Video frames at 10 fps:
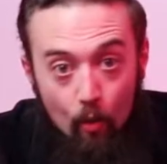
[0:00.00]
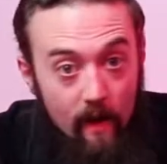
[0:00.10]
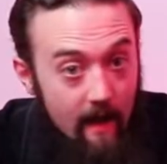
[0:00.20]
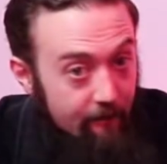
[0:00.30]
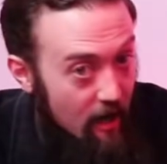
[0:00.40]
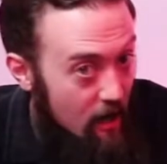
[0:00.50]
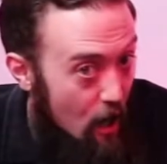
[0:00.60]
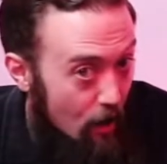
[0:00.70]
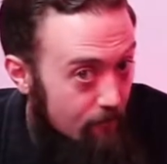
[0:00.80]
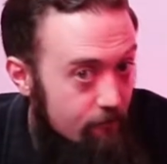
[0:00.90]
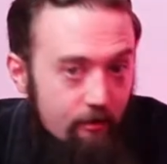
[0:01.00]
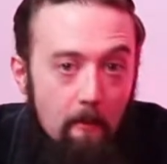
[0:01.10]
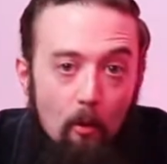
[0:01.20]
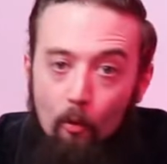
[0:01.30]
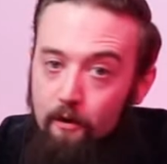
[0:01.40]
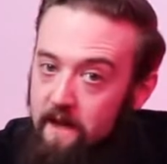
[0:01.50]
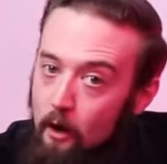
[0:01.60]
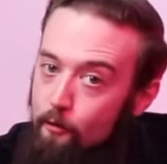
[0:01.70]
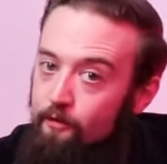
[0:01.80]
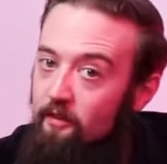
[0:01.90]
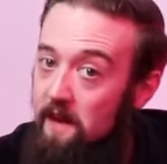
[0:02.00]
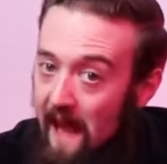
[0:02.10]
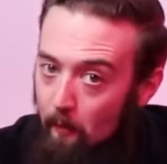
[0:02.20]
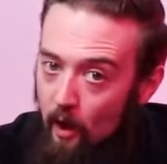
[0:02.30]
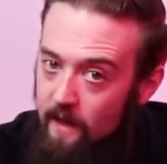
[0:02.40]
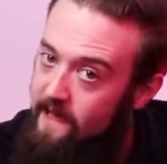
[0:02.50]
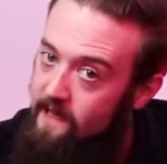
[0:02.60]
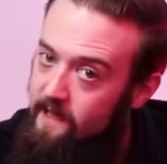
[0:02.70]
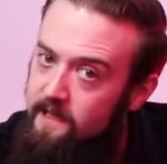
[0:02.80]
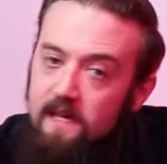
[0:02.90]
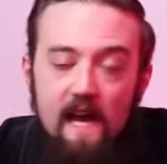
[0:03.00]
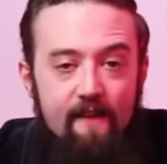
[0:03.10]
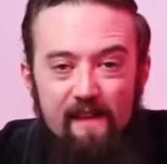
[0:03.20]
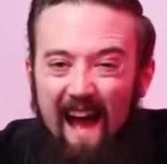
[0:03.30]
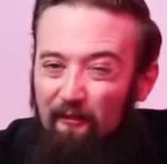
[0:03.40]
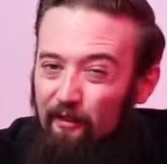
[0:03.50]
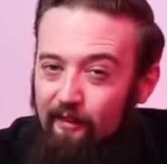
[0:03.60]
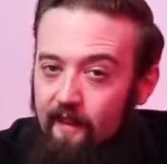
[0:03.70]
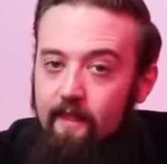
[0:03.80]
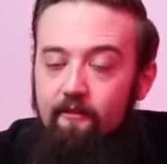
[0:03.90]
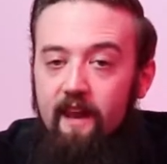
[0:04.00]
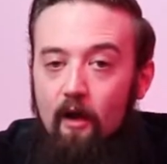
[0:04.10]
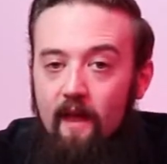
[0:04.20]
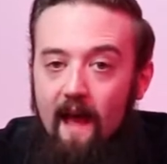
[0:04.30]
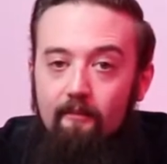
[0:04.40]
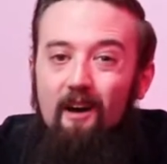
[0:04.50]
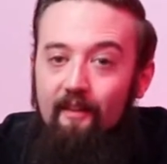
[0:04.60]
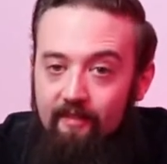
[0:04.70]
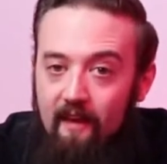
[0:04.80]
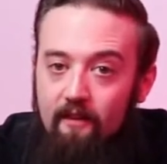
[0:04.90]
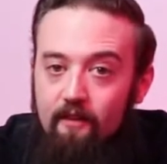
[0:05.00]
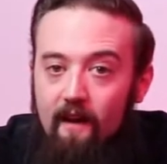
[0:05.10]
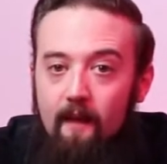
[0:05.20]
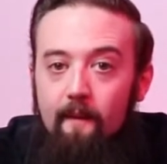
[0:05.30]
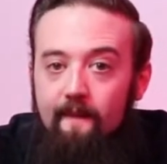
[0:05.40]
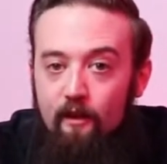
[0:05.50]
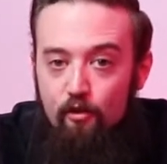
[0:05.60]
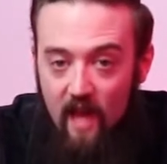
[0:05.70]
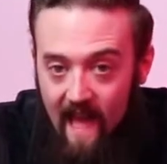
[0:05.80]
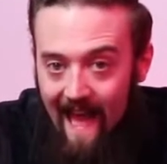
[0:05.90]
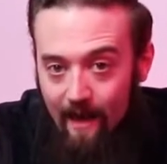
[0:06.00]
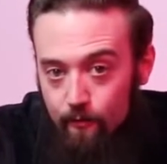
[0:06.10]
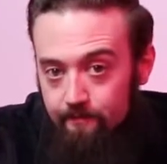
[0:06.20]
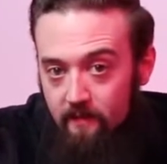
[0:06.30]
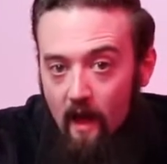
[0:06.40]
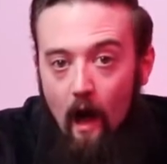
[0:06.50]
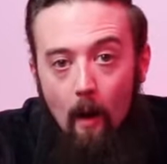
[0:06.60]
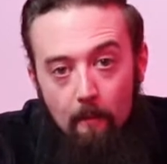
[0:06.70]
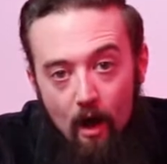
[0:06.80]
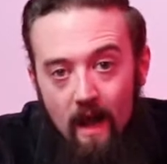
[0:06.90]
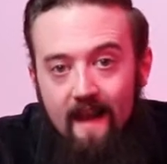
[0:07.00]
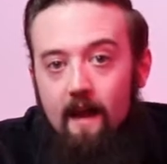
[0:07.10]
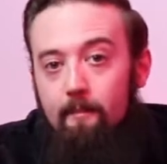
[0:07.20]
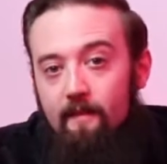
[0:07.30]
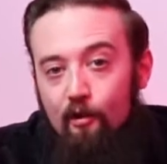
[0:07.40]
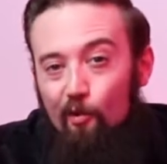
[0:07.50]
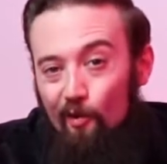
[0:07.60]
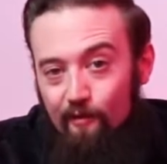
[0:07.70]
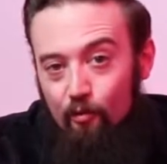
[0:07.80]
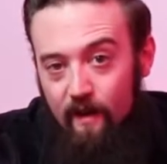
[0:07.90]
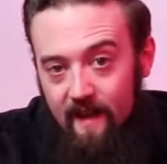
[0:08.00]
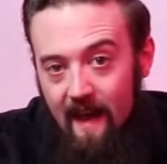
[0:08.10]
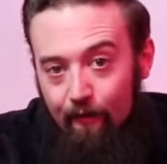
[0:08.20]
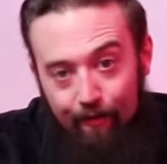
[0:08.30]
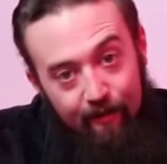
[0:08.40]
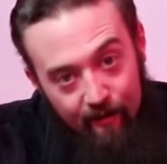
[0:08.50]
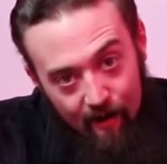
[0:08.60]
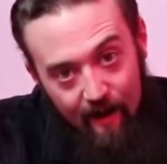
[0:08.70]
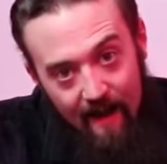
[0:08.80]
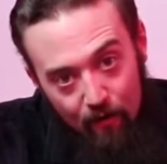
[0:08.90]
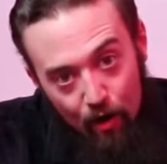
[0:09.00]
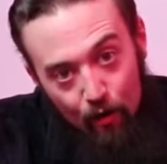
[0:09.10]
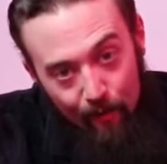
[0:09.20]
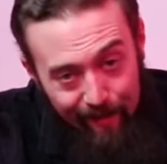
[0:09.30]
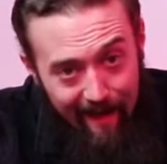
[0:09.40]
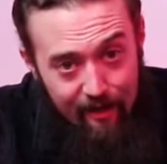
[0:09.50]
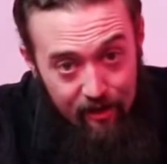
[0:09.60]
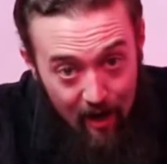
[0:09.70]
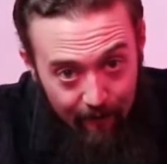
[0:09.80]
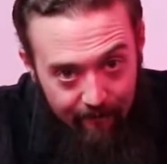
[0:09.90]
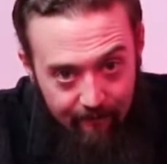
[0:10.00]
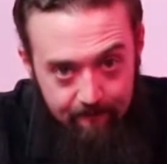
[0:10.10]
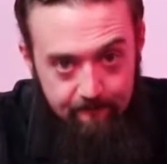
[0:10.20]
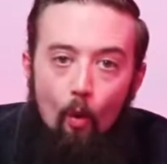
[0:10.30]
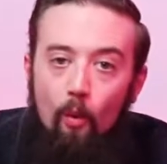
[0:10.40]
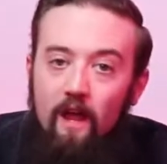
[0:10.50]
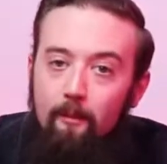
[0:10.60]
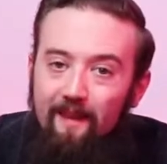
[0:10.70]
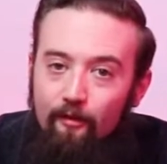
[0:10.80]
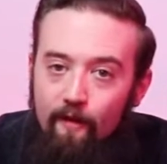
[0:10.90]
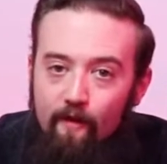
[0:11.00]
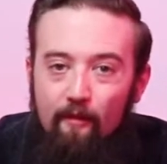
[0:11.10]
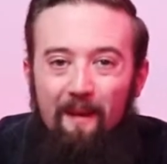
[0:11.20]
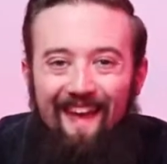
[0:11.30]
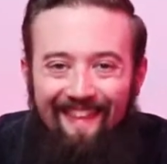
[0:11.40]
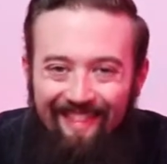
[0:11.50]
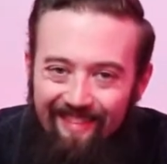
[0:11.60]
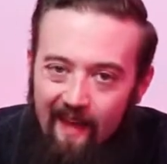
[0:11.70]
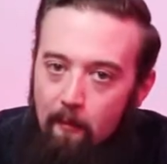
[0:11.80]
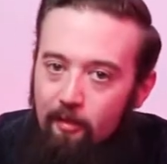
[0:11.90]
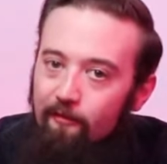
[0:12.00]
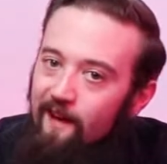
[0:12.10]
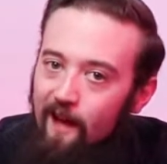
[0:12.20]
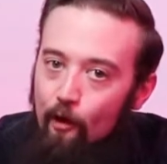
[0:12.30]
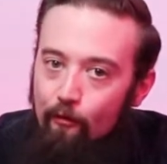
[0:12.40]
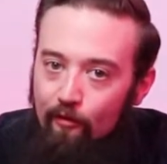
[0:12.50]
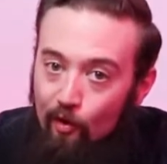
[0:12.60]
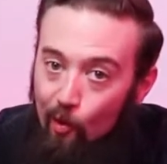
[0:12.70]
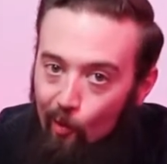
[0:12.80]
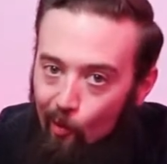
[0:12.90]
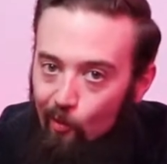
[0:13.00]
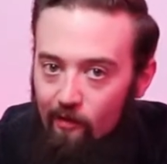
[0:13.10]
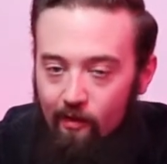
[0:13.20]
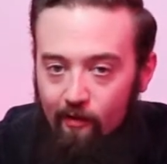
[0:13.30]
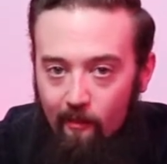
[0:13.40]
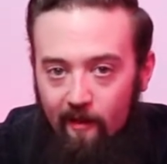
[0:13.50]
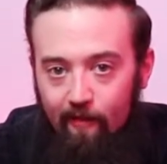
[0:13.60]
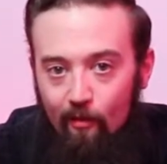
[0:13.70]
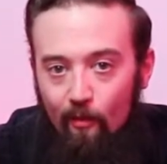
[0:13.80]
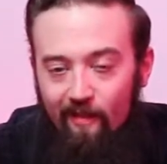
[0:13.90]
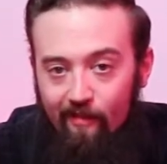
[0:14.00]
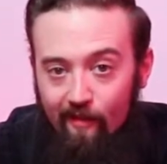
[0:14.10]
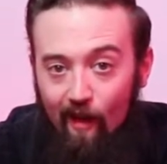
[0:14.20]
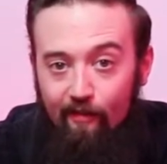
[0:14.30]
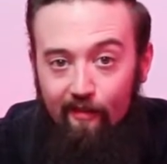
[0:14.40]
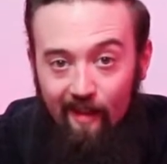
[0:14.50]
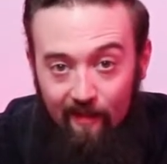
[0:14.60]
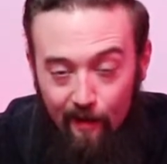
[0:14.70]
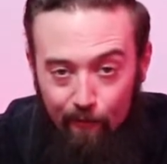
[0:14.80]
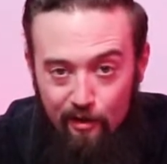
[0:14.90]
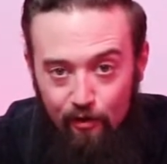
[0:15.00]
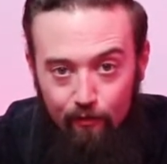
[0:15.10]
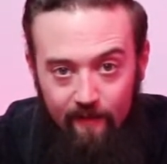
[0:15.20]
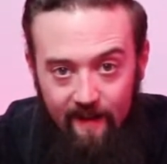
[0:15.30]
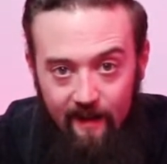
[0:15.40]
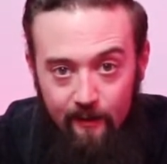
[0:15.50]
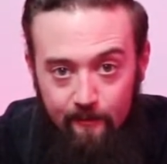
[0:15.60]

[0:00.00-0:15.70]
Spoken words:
We covered a lot from audio to networking. If you haven't seen the video yet, I definitely recommend that you check it out. I'll put a link up in the corner for you now so that you can go and have a look when you get a chance. We're going to be doing some in-depth videos on all of the topics that we discussed in the original video.